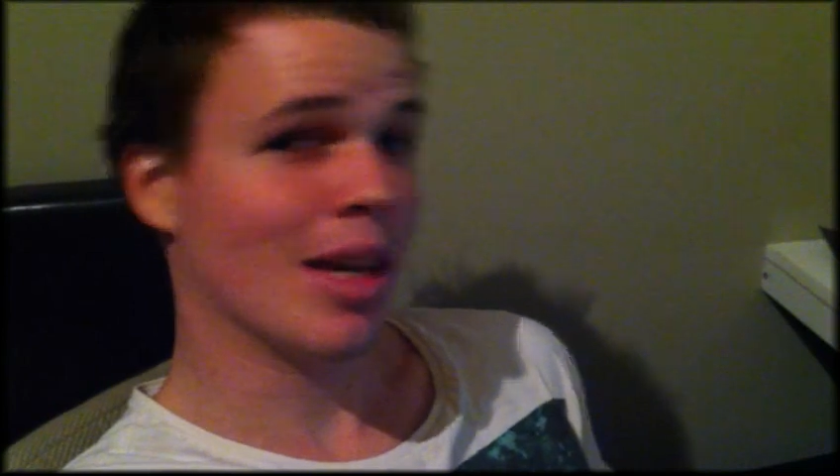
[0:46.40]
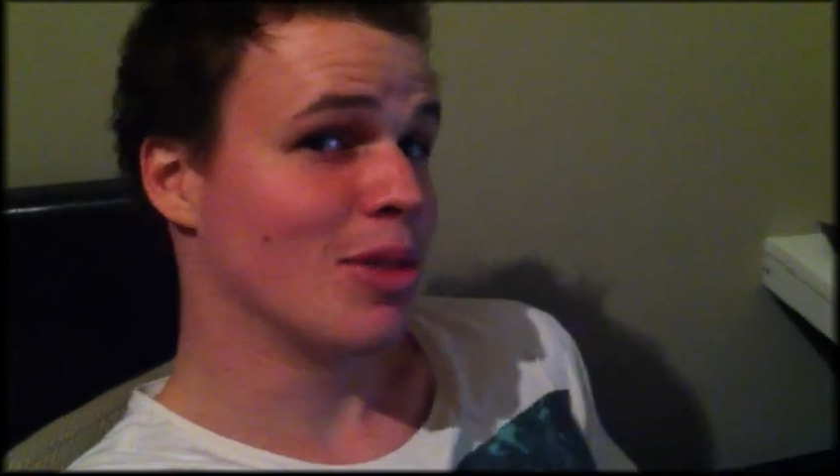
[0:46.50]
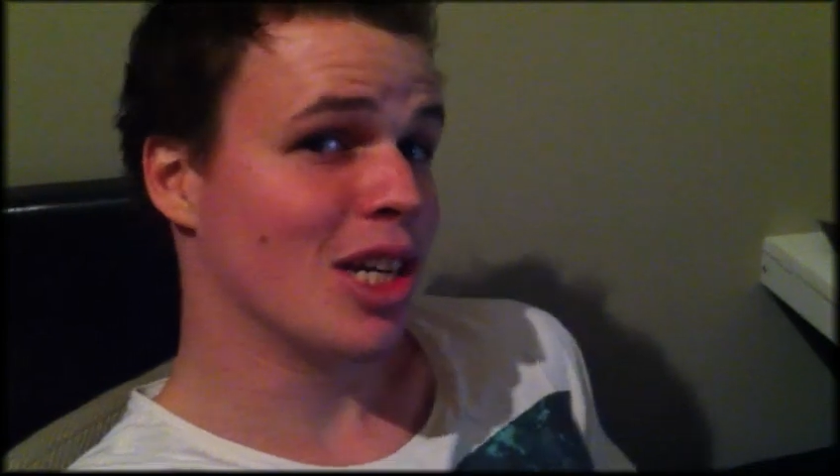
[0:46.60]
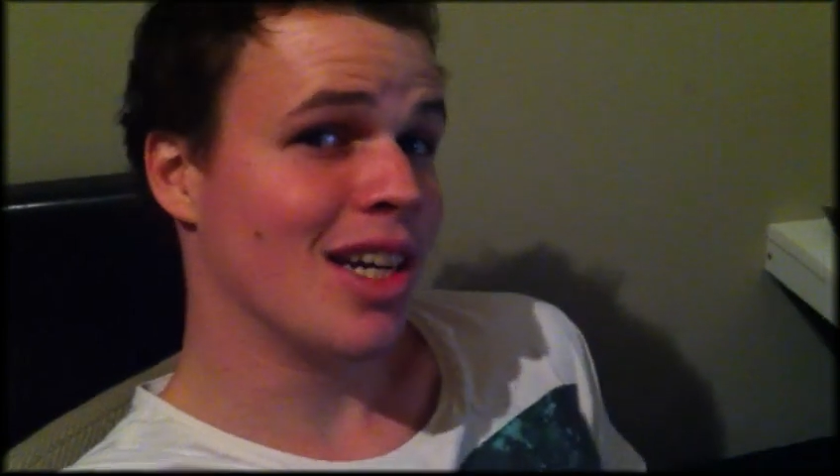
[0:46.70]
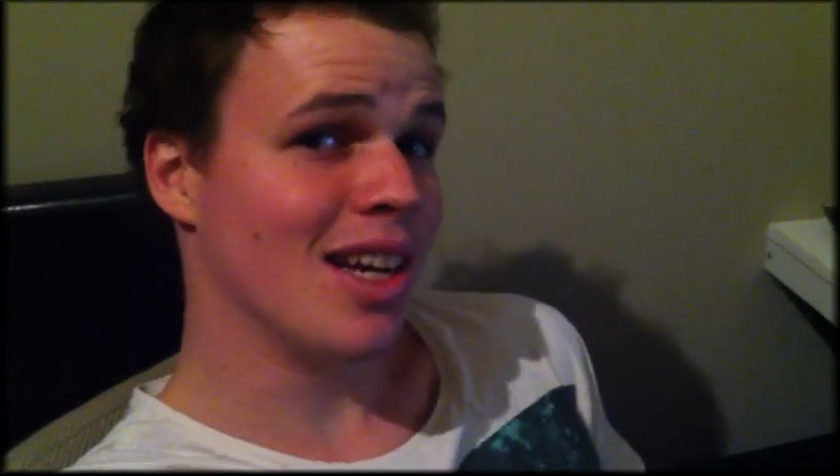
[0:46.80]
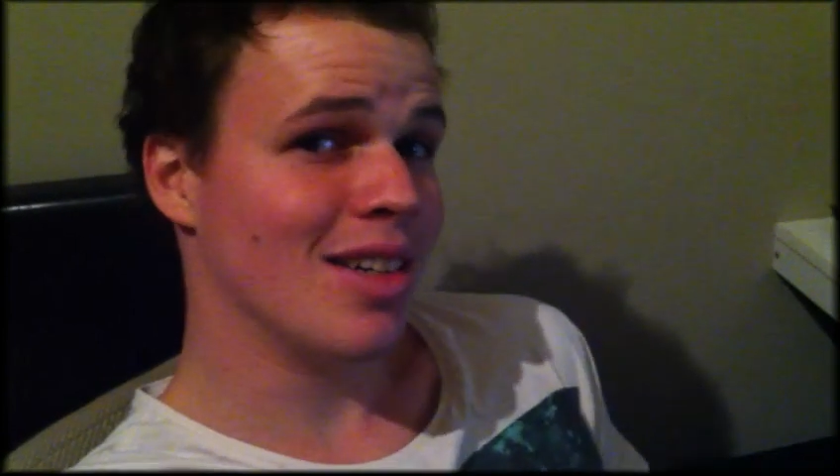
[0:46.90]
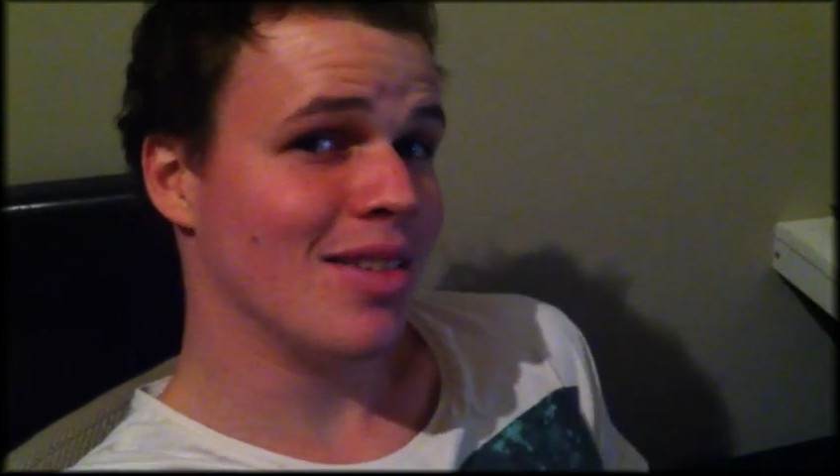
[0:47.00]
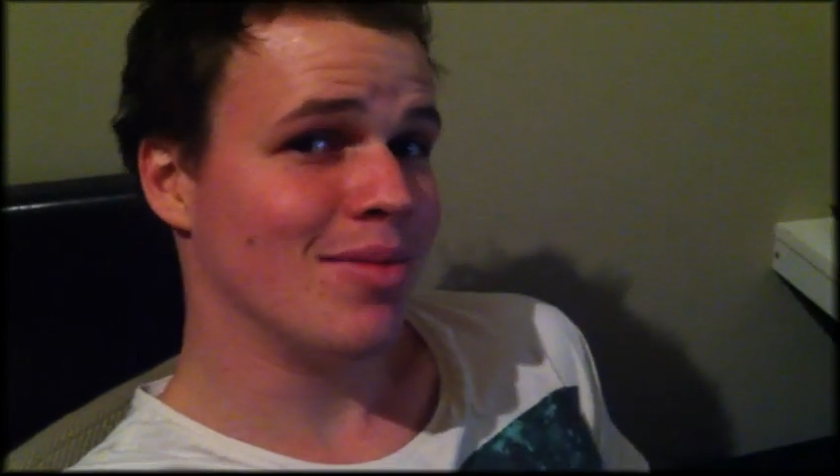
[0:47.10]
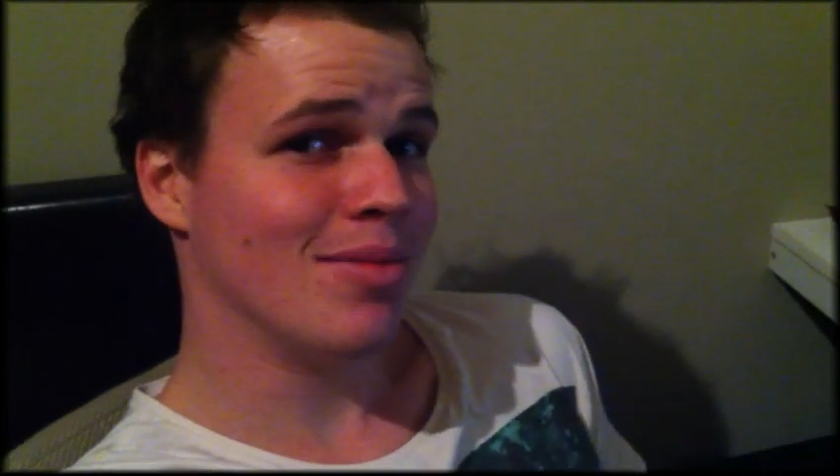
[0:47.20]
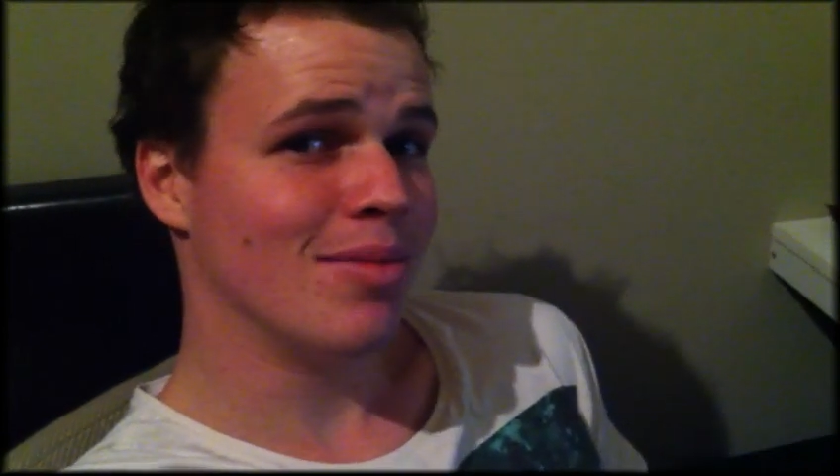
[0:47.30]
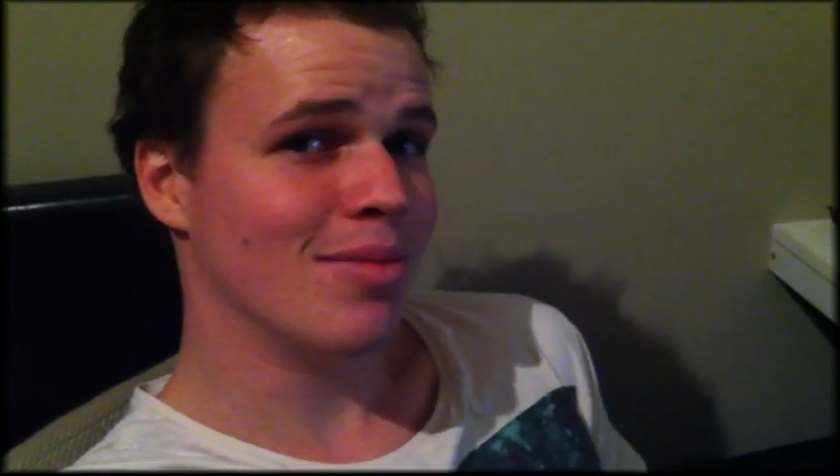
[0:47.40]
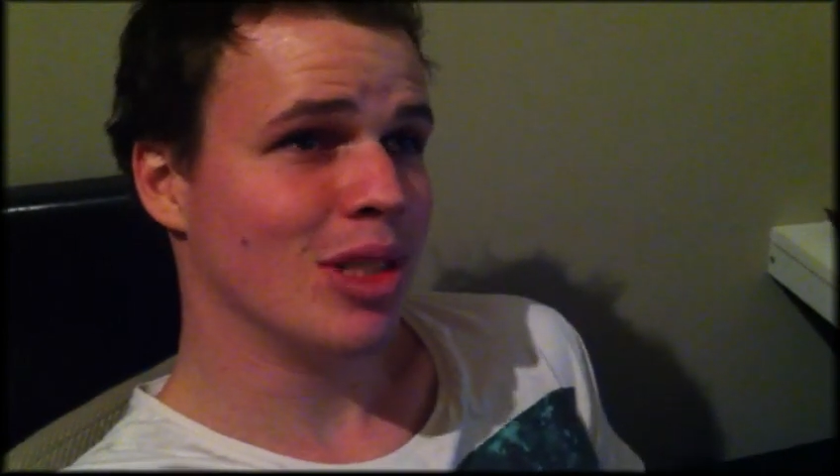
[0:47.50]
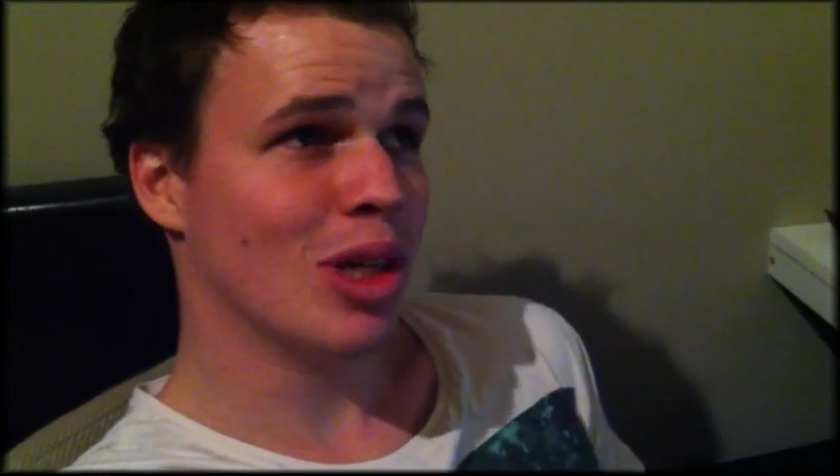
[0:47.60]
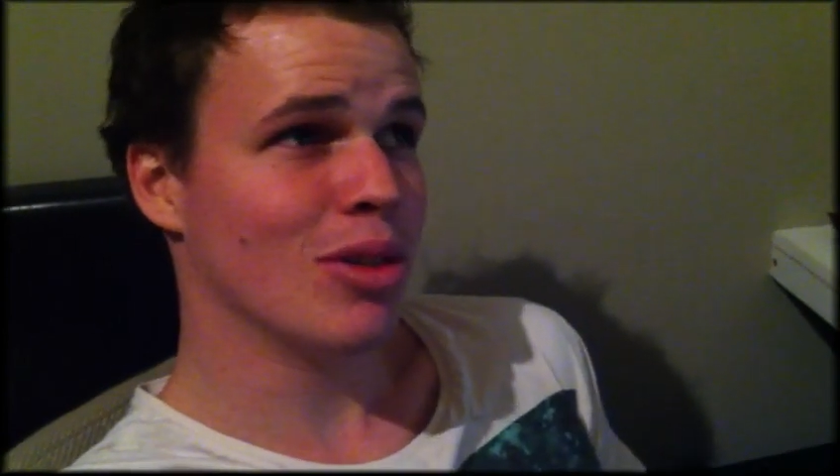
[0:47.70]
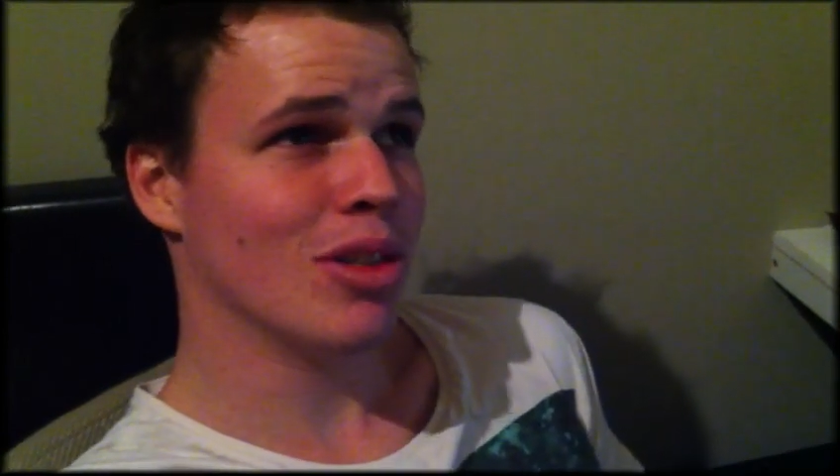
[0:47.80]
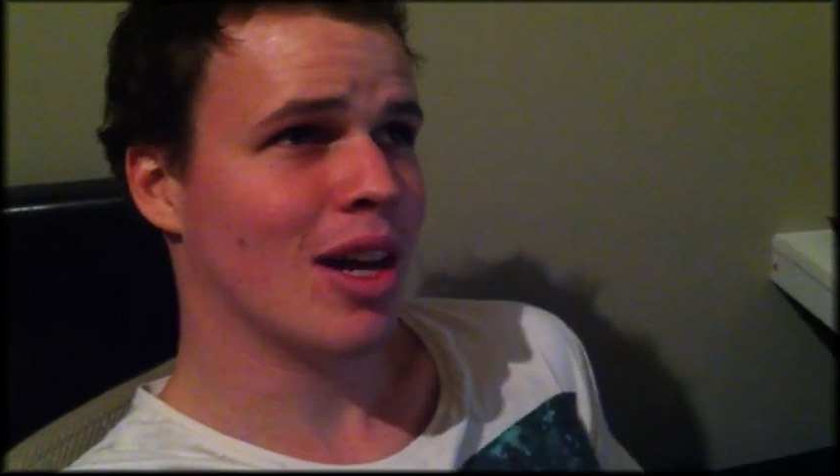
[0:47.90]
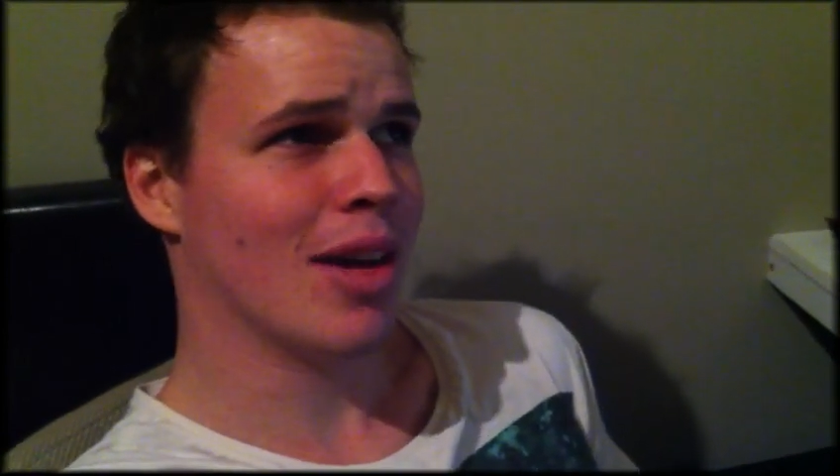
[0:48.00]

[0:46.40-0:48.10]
Come check it out. Tuttle's